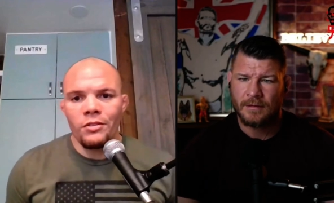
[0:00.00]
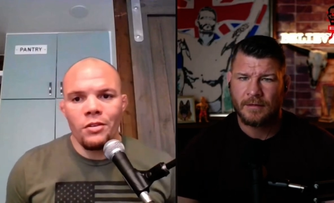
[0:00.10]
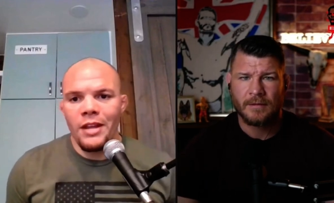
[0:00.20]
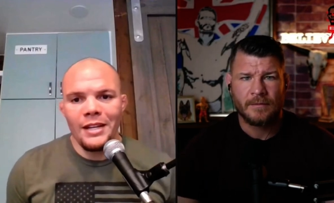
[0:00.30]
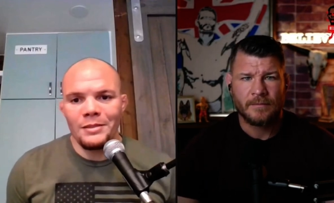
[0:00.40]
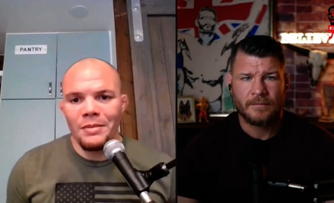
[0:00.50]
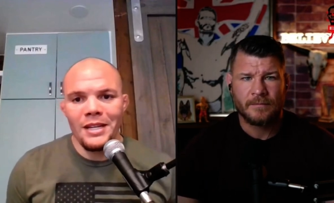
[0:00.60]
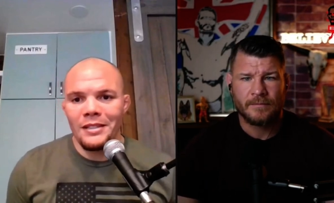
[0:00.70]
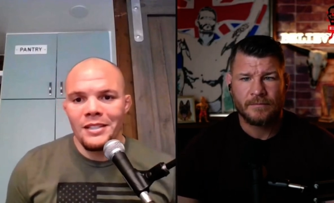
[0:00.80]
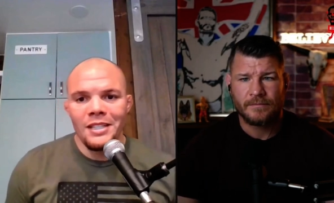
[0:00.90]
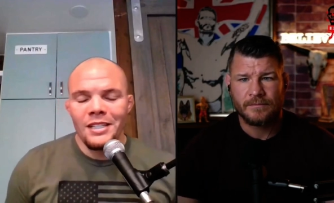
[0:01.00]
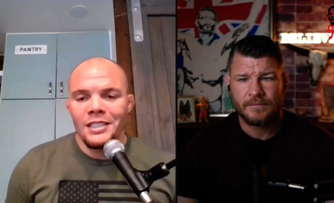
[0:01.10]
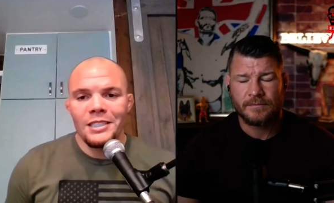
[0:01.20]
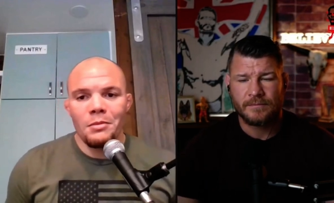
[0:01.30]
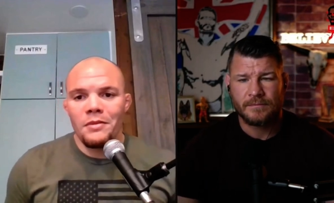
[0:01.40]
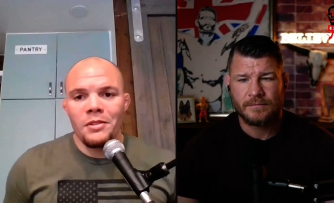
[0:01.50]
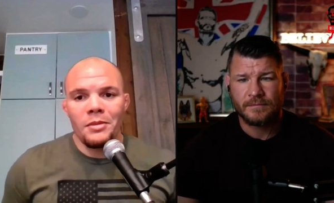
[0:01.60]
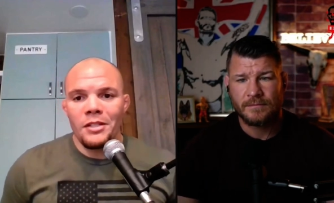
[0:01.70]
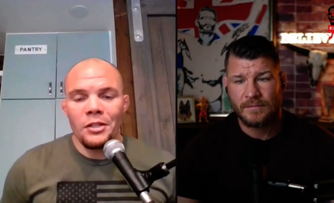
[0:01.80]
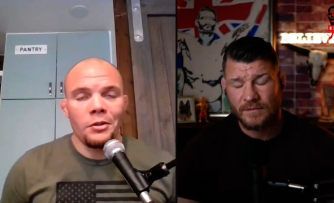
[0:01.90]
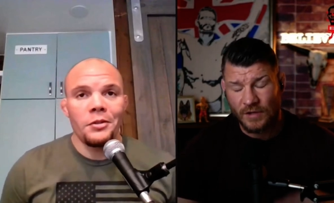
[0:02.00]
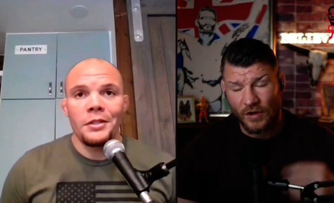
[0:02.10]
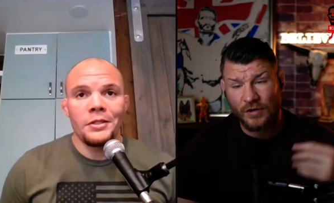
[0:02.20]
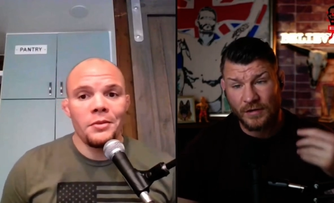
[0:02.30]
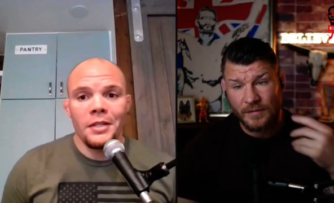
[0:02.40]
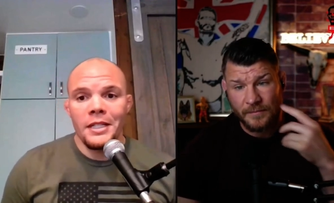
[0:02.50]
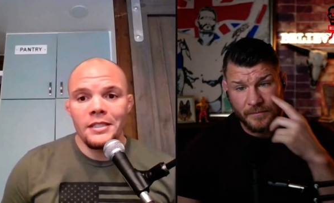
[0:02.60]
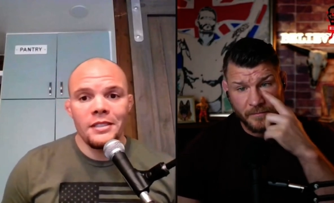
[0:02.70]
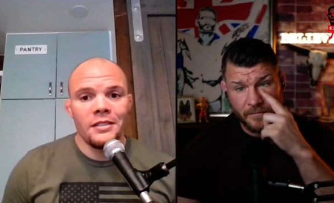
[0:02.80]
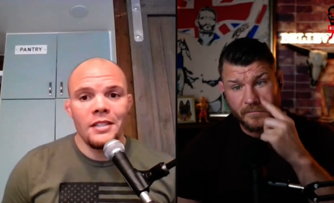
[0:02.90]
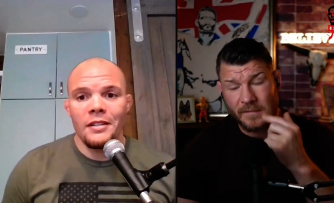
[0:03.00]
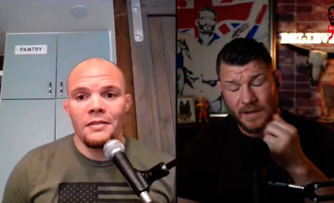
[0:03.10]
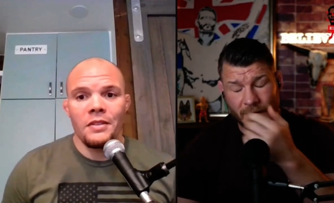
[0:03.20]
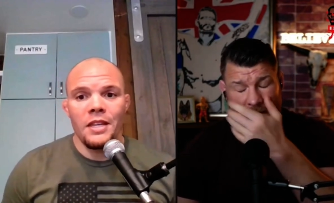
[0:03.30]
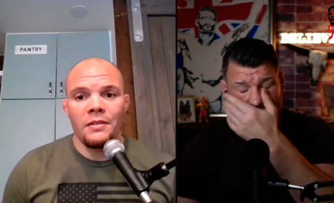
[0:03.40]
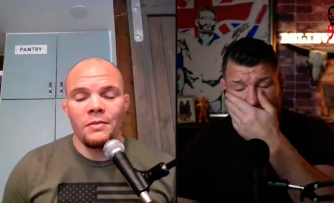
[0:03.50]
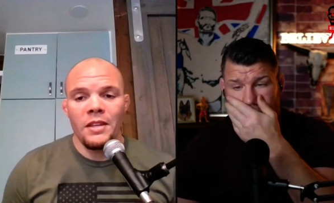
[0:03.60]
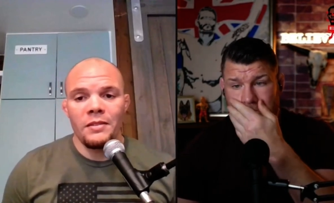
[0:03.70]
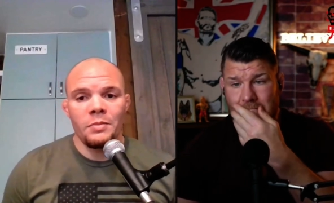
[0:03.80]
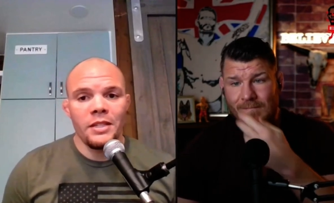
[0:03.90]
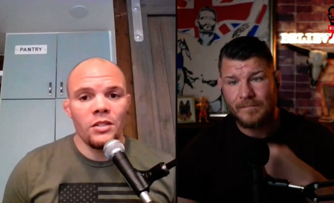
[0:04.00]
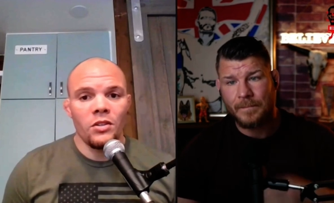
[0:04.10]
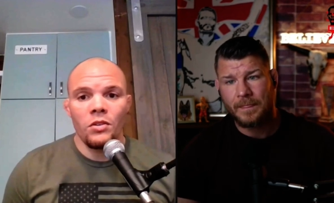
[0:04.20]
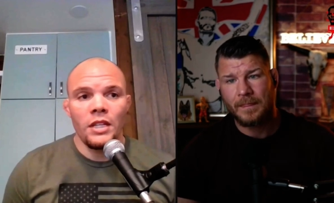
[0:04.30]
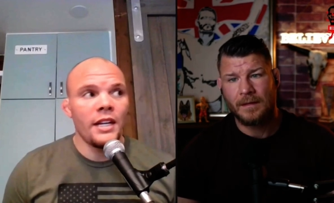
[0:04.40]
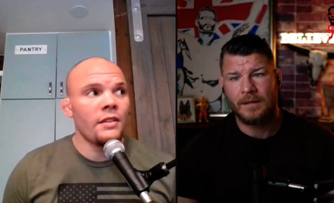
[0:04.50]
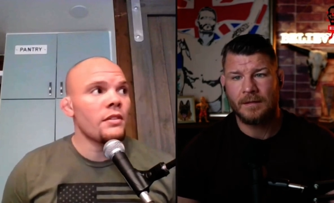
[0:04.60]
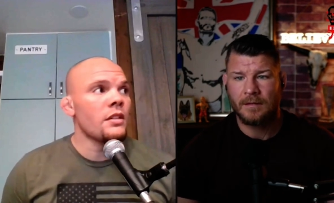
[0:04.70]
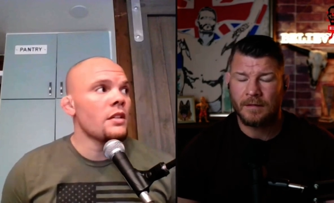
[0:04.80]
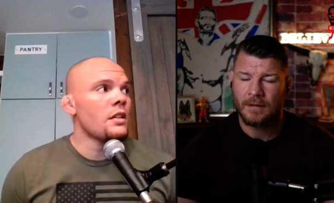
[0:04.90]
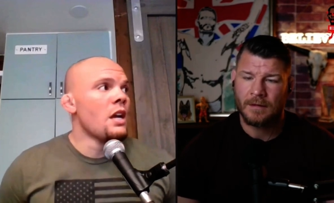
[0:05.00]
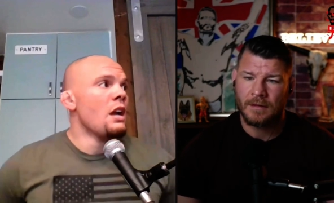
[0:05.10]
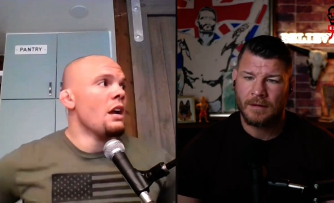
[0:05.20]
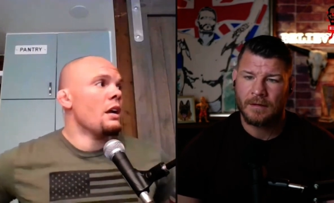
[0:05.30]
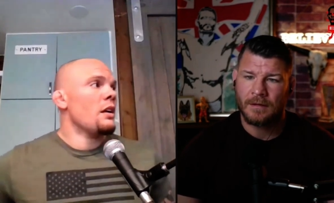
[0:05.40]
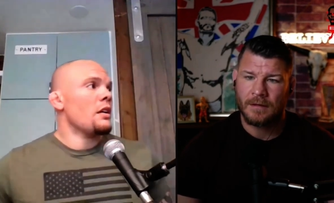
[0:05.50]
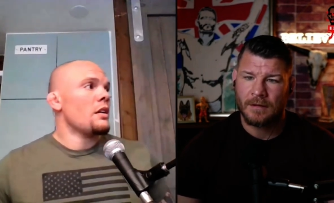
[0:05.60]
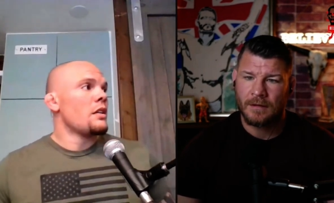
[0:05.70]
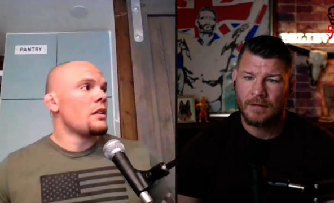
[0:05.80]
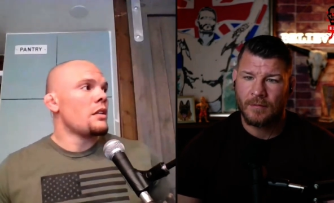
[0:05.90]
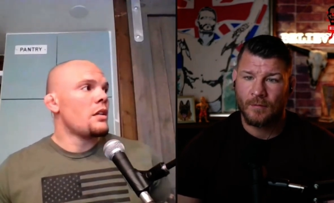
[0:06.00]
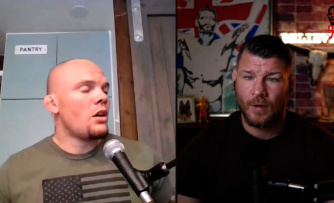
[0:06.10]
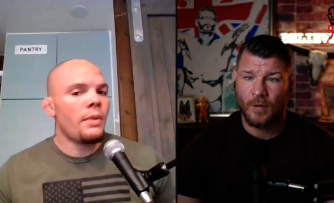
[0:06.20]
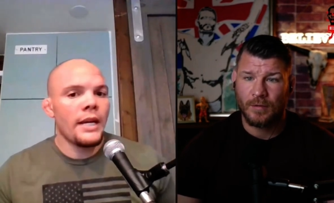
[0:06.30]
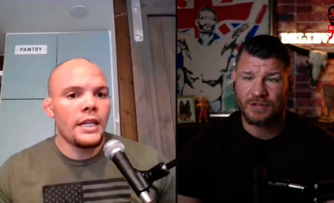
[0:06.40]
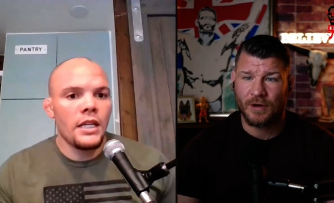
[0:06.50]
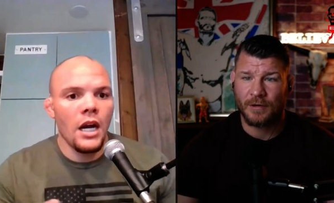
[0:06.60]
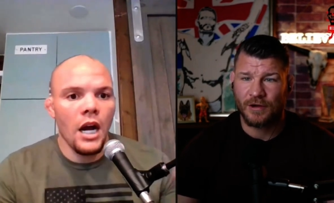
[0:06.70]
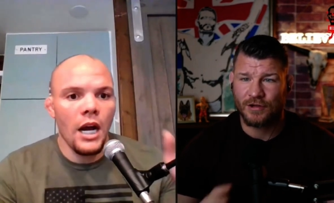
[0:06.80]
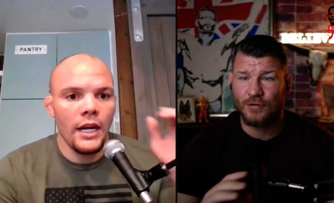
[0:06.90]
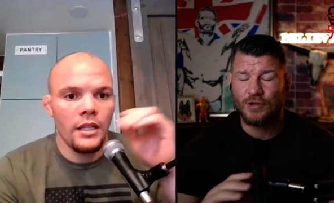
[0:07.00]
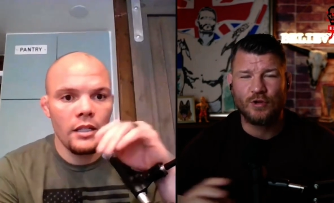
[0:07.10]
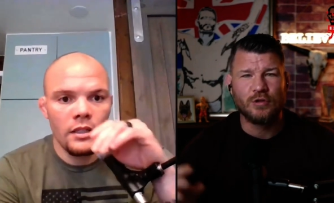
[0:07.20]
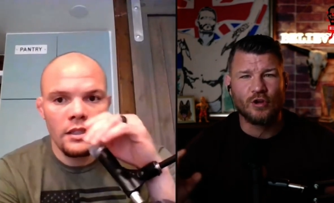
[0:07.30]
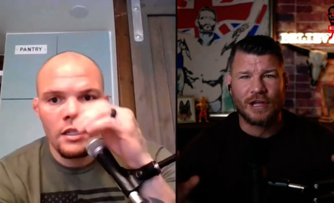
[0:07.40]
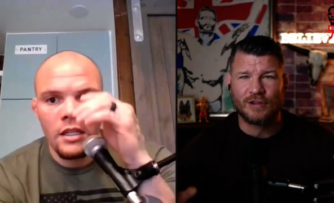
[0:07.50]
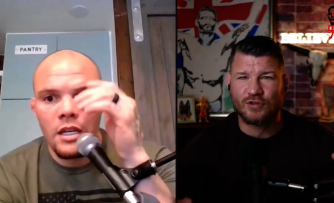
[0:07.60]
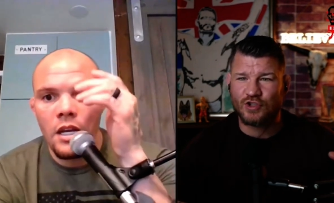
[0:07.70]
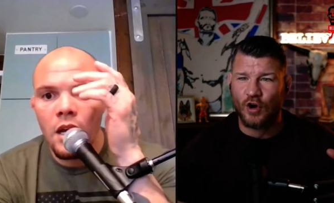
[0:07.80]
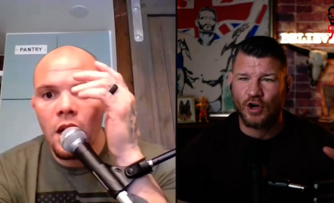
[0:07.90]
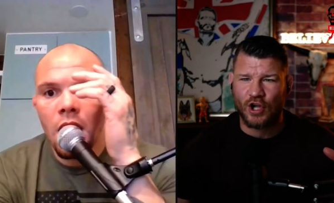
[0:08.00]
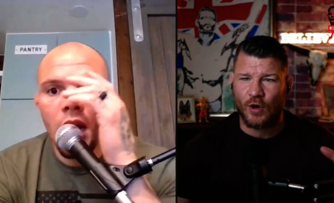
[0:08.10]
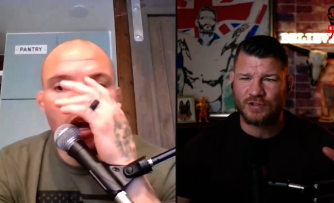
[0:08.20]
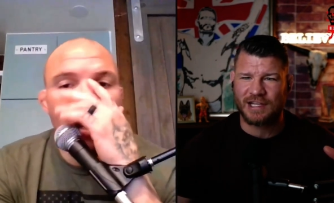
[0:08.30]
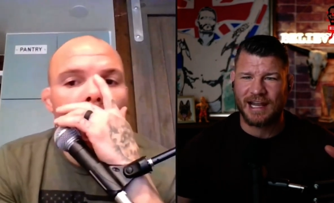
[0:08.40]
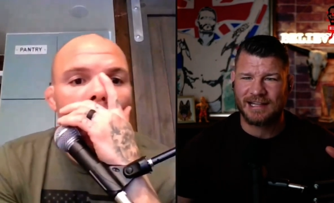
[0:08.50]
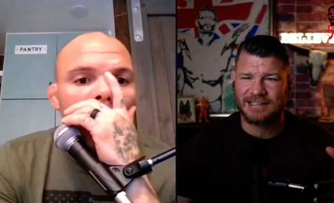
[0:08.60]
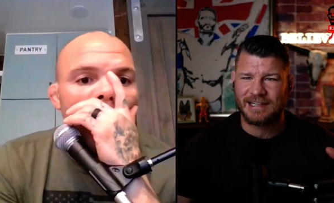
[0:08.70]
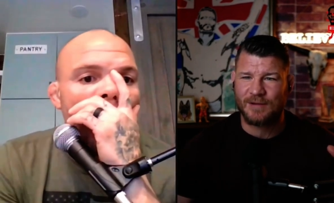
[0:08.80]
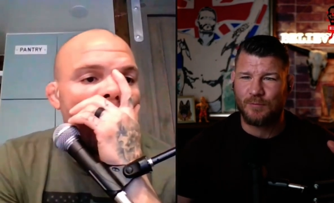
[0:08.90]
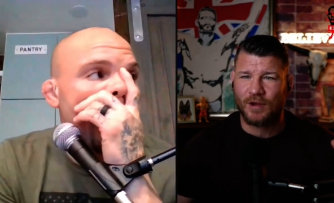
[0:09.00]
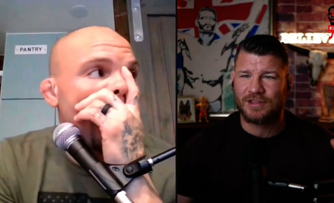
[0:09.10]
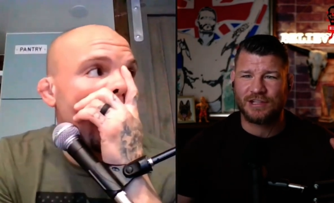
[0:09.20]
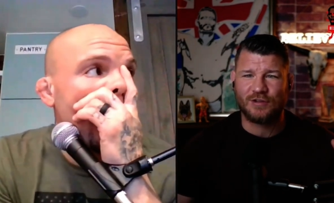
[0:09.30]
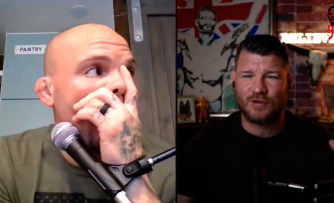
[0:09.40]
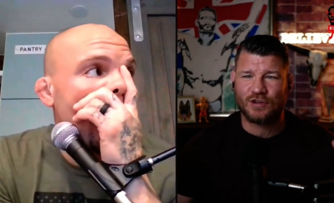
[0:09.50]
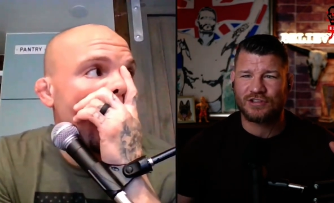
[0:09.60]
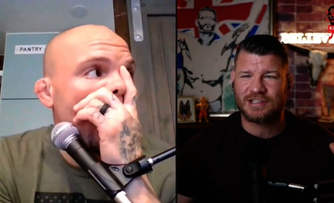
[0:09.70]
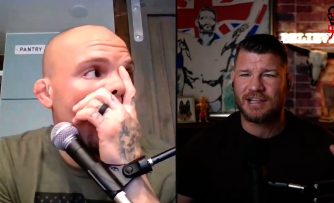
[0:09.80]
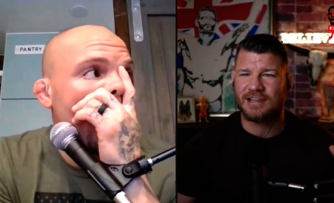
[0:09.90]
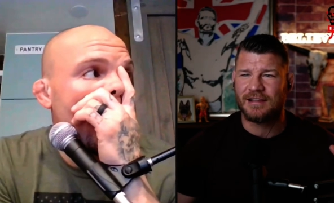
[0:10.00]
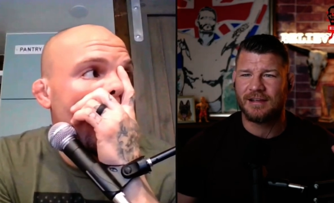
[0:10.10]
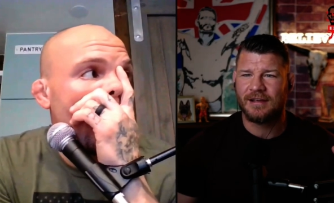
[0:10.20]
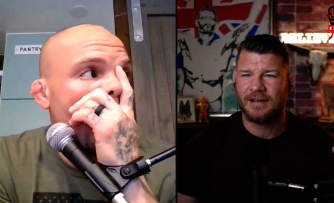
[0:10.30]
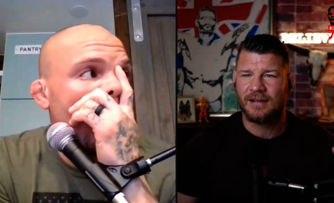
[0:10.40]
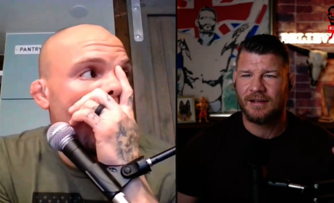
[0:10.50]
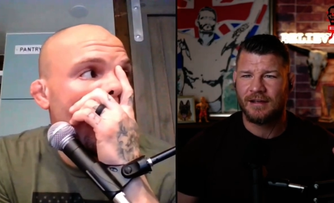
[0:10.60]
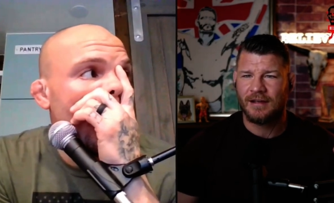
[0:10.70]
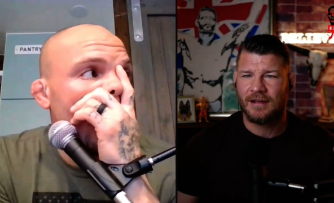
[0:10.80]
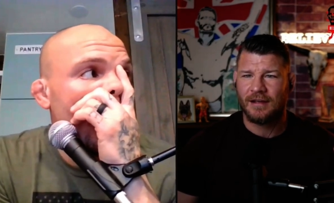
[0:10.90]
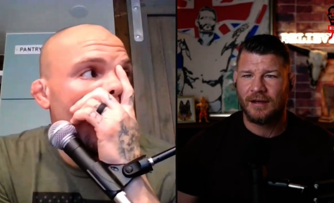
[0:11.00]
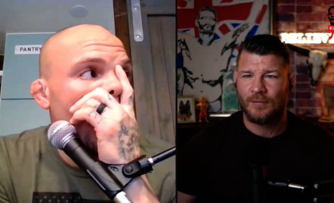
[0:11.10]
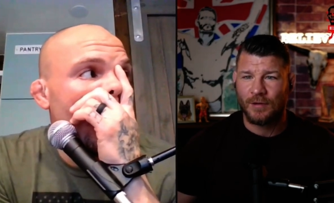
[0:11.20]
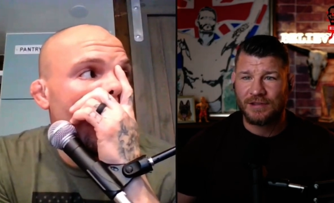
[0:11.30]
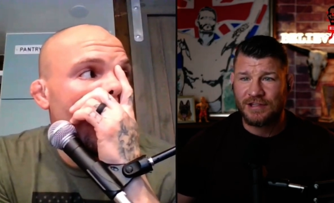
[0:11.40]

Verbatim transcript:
Speaker 1: grown ass men. Some of them are in their yep. early twenties. They yeah. they they've spent their whole life.
Speaker 2: Whoa, oh what's going God. on? You, you, look like you saw a ghost then, Anthony. Oh what did you God. just see? What did you